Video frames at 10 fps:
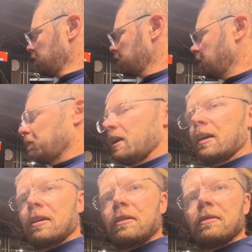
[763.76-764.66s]
come
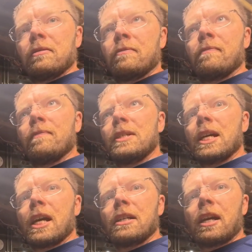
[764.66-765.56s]
back in a
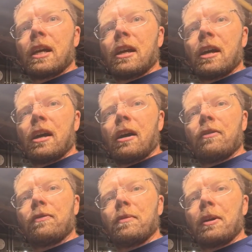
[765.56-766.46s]
day and a
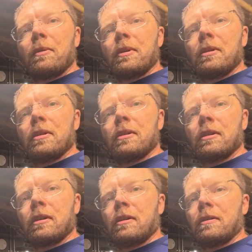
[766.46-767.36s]
half maybe,
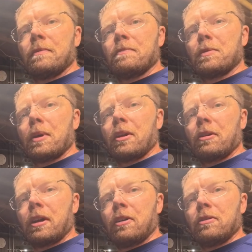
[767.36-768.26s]
depending
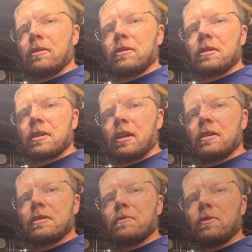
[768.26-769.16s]
on how long this
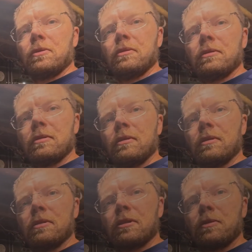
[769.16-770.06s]
takes, and we'll
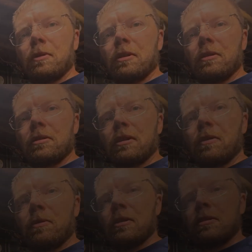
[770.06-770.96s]
see what it looks
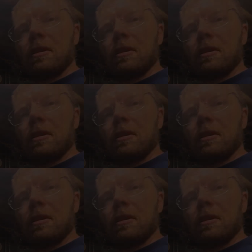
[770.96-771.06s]
like when it's